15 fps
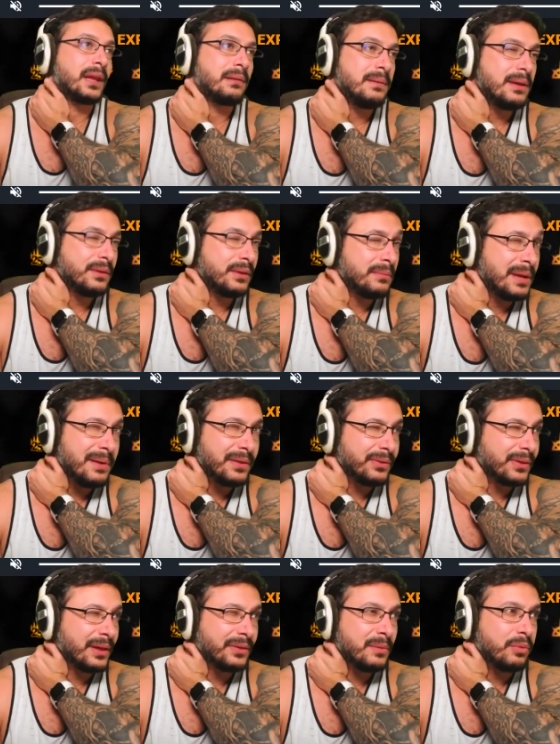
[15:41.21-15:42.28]
Maybe a
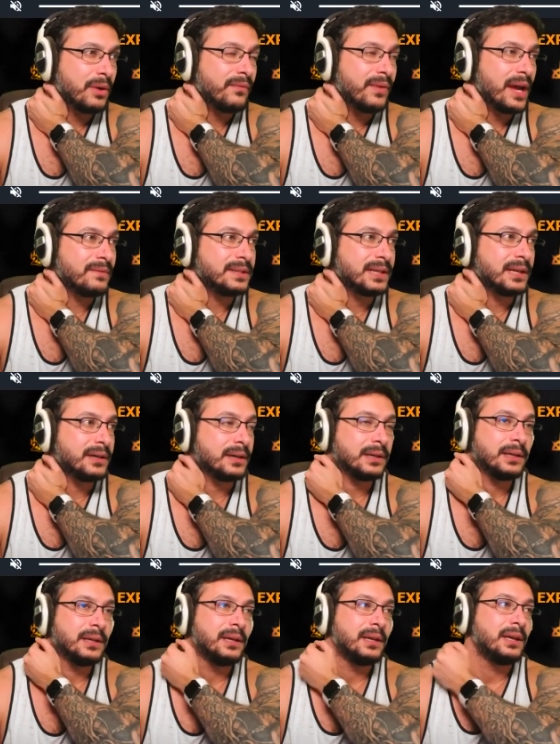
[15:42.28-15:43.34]
3.5 in standard.
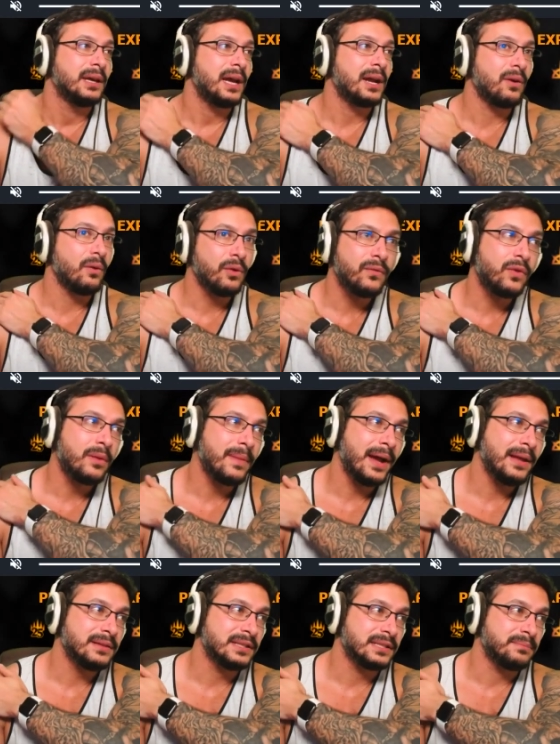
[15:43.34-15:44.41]
In older
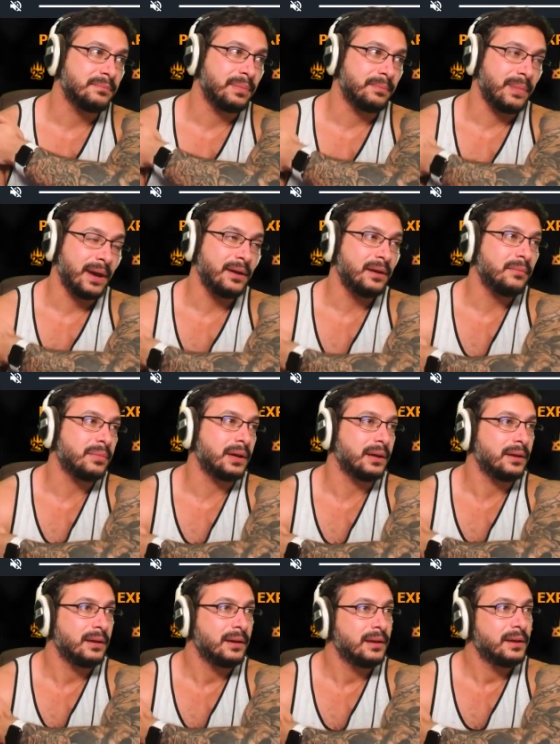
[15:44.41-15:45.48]
formats, it's better,
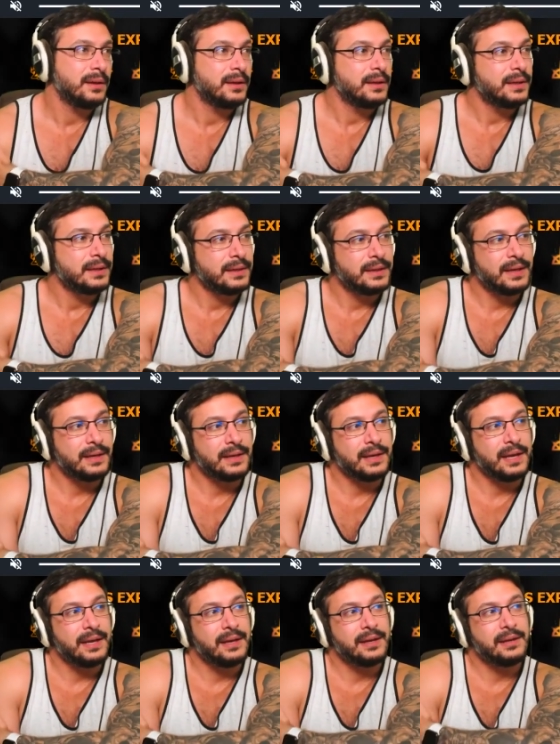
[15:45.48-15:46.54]
but
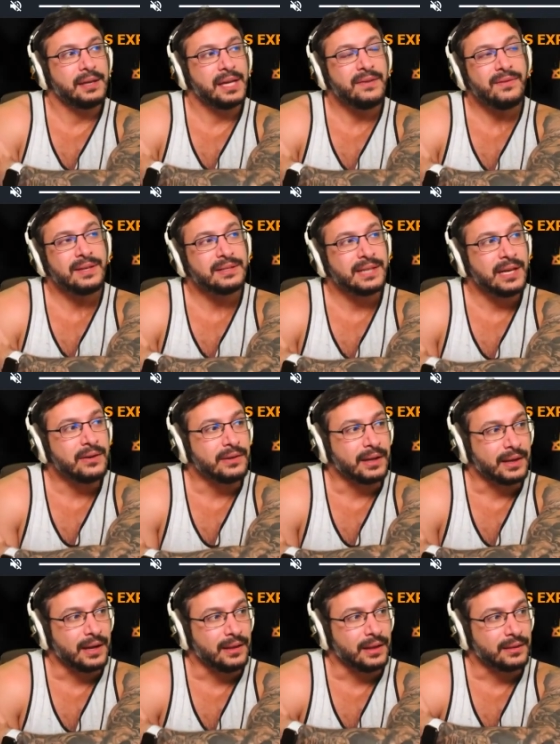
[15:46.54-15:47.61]
even in standard, I
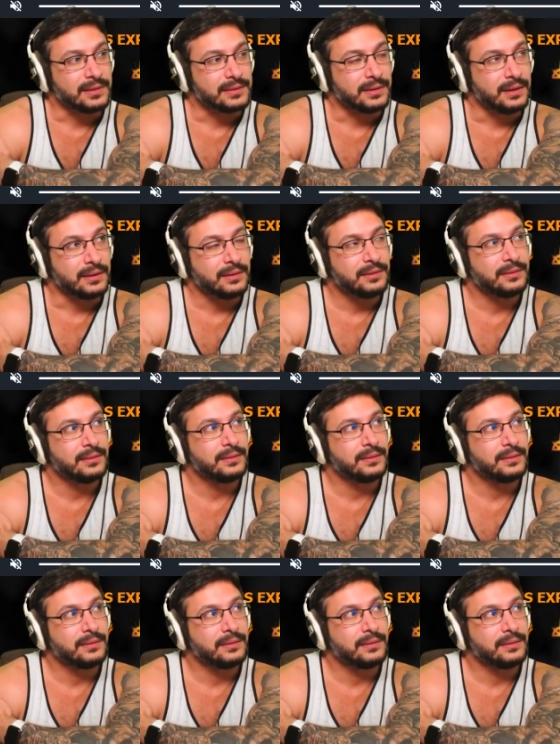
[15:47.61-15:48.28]
kind of like this card.